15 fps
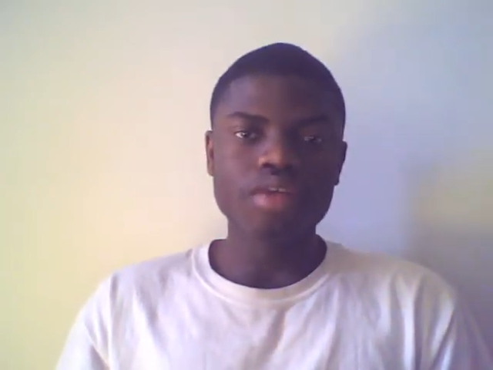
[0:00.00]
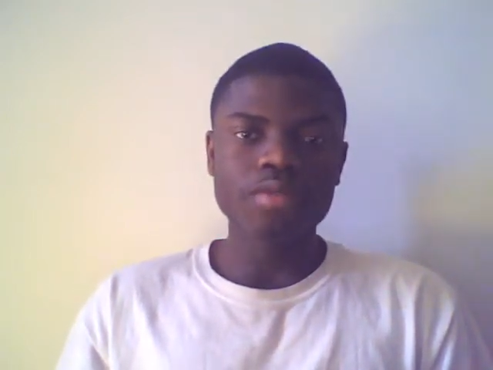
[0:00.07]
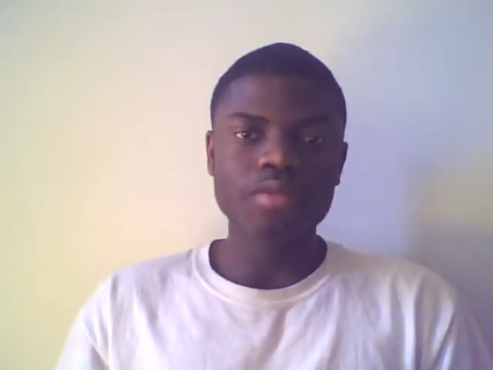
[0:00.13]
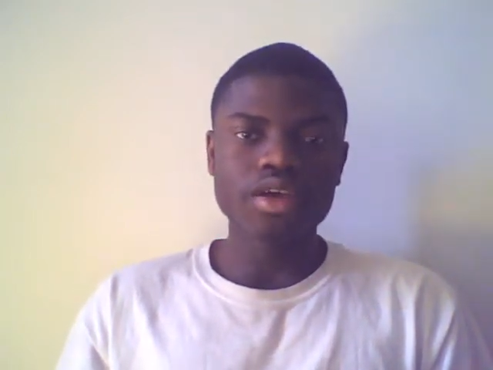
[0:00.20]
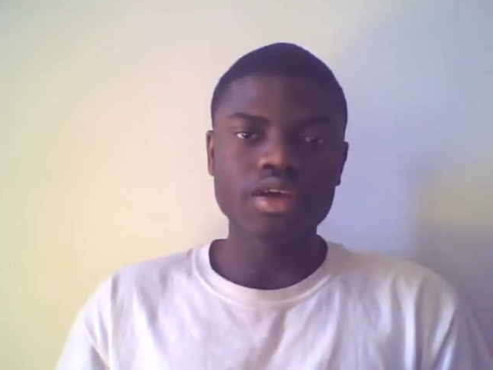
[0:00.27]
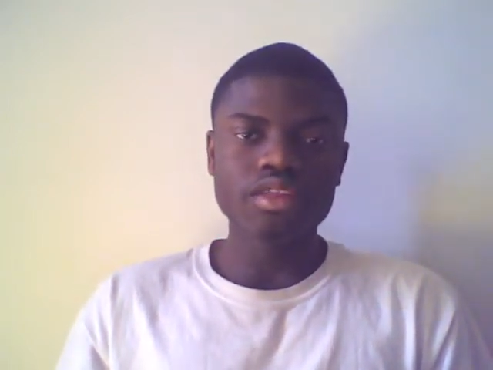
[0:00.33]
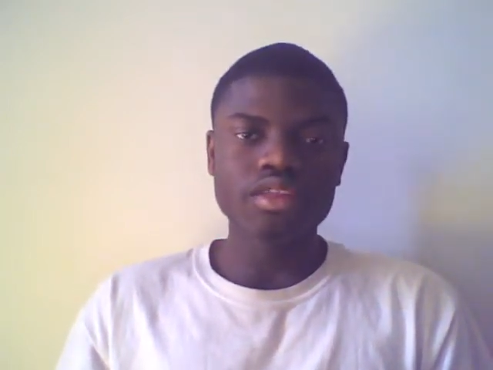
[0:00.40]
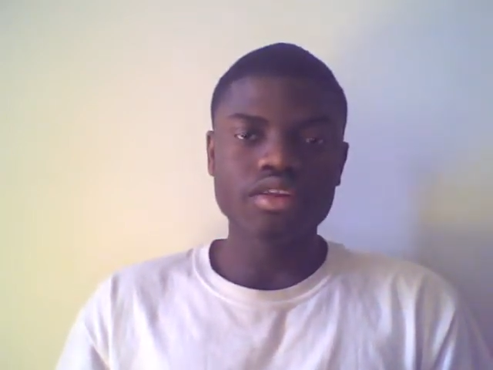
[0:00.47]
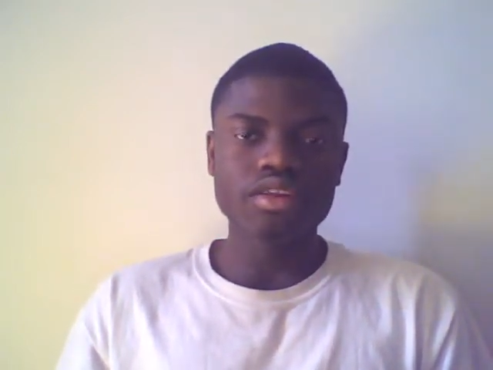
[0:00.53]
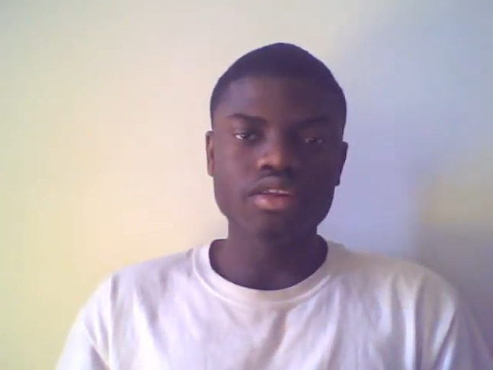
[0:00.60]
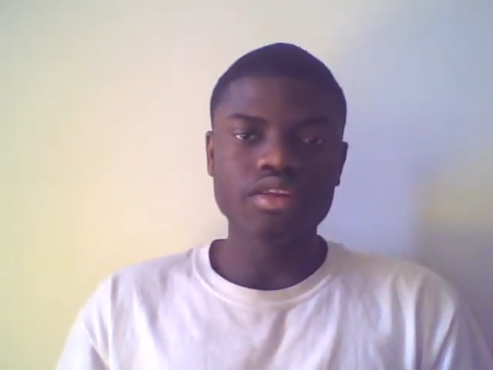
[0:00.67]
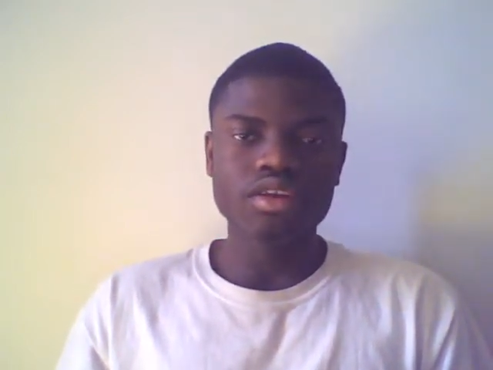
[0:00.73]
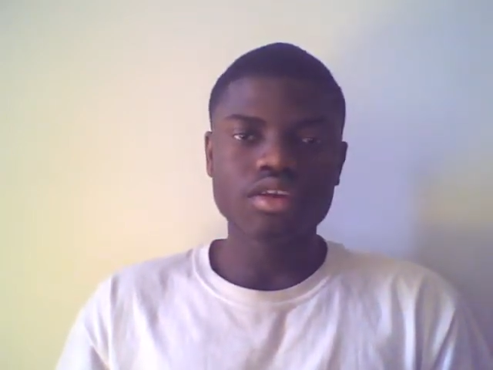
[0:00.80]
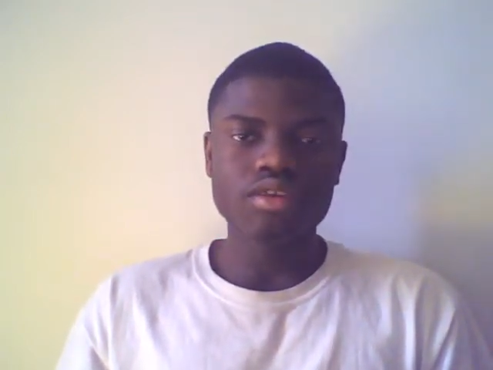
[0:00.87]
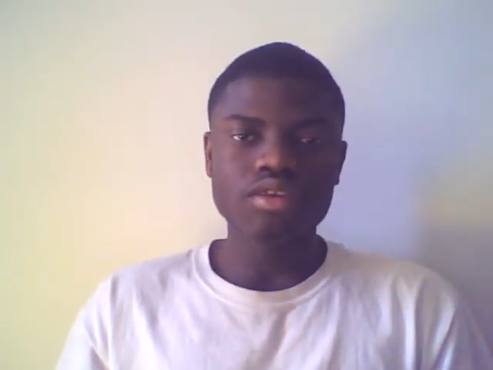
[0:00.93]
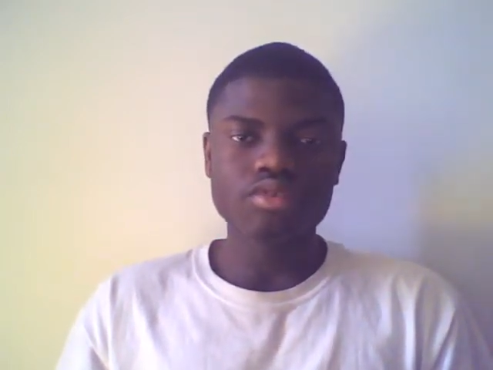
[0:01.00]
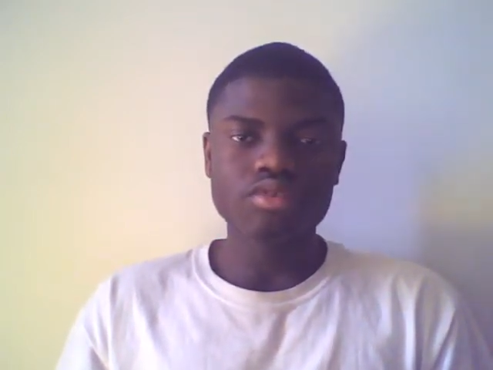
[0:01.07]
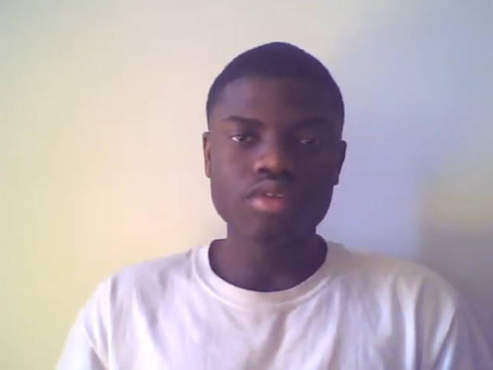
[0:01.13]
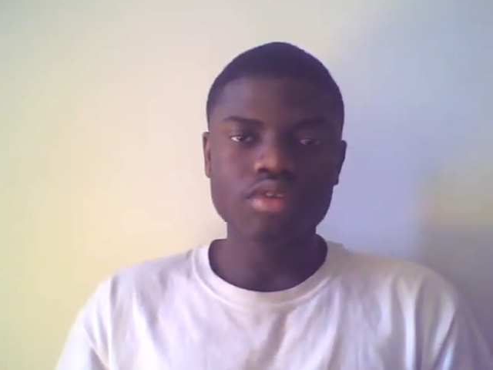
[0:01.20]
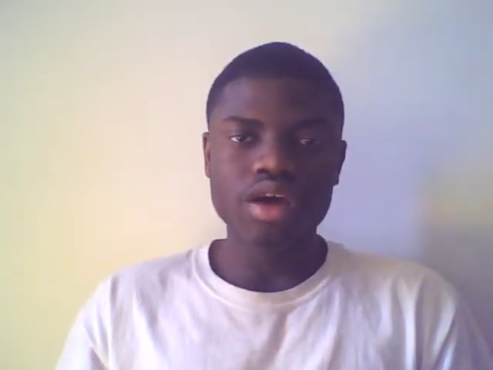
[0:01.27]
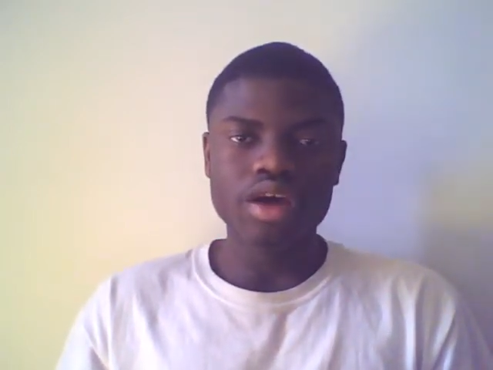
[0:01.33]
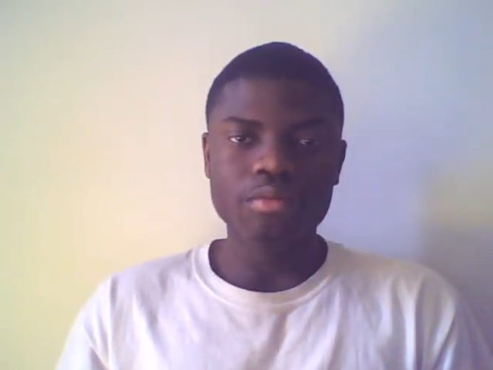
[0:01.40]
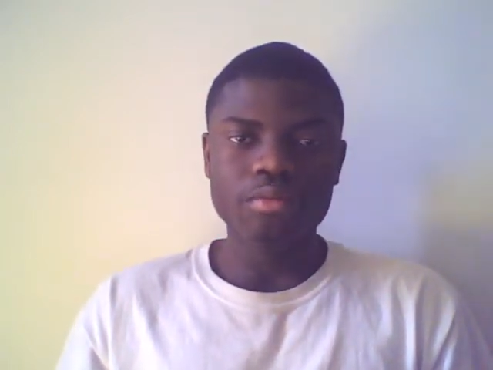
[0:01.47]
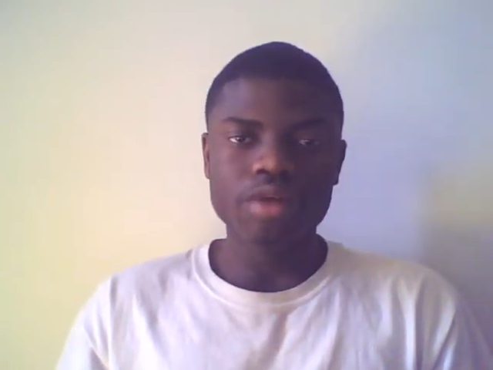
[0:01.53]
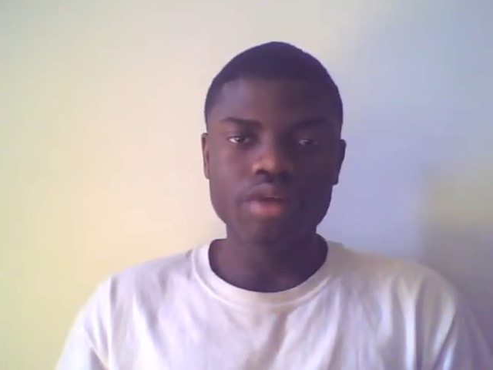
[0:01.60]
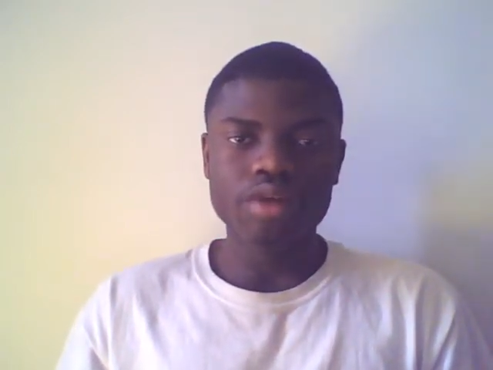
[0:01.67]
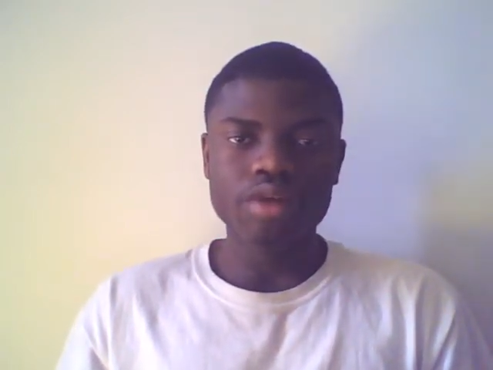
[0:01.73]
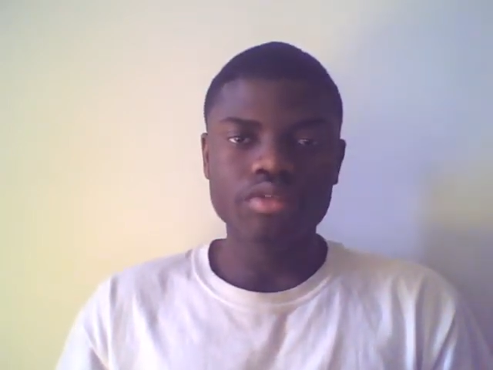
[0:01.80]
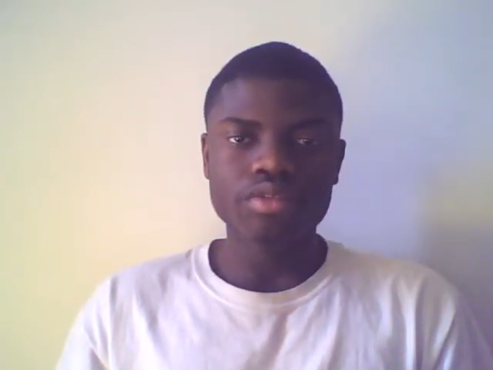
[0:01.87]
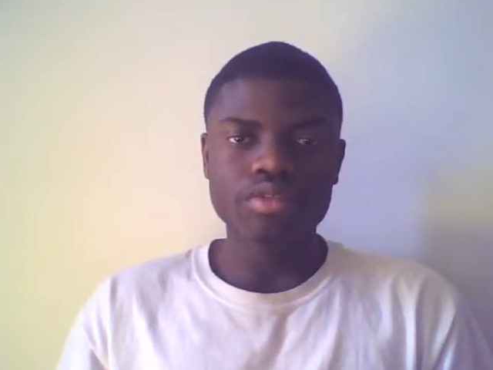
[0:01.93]
plays and gives you a lot more
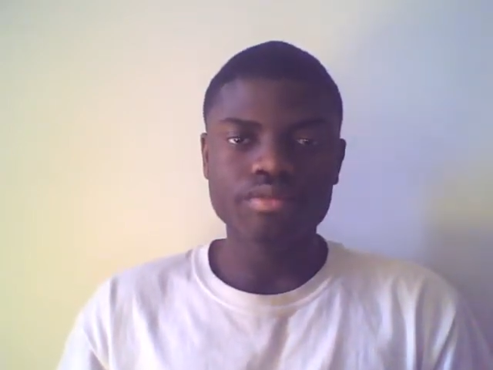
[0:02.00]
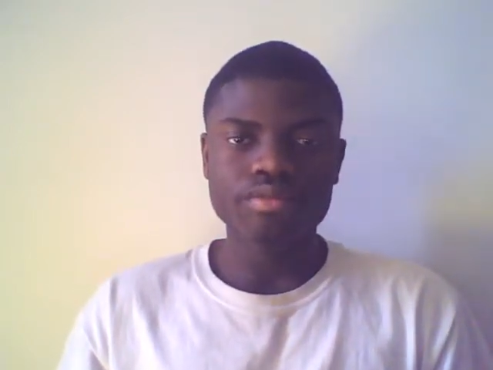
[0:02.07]
outs.